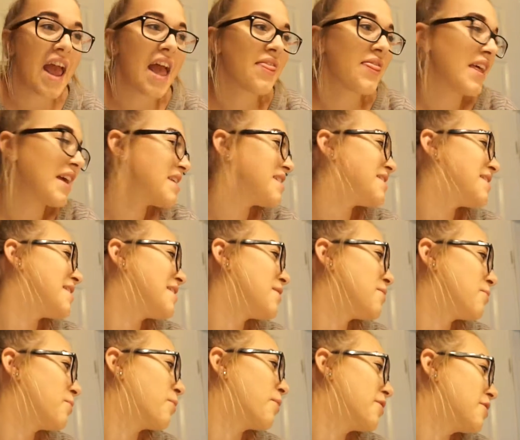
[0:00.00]
And that is
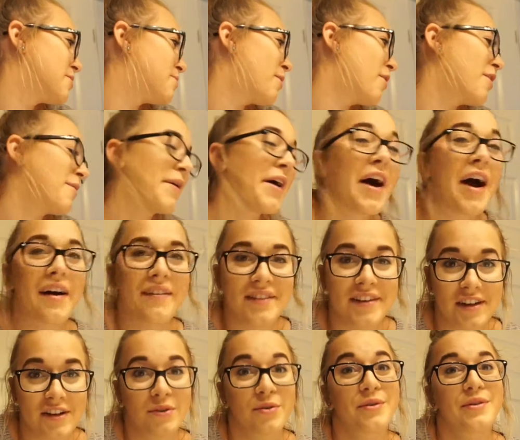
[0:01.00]
the worst part about
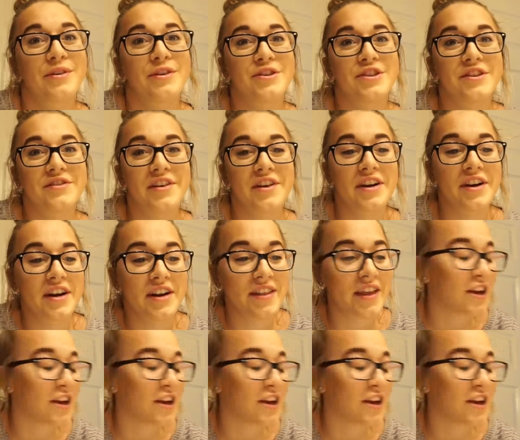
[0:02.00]
having a golden retriever,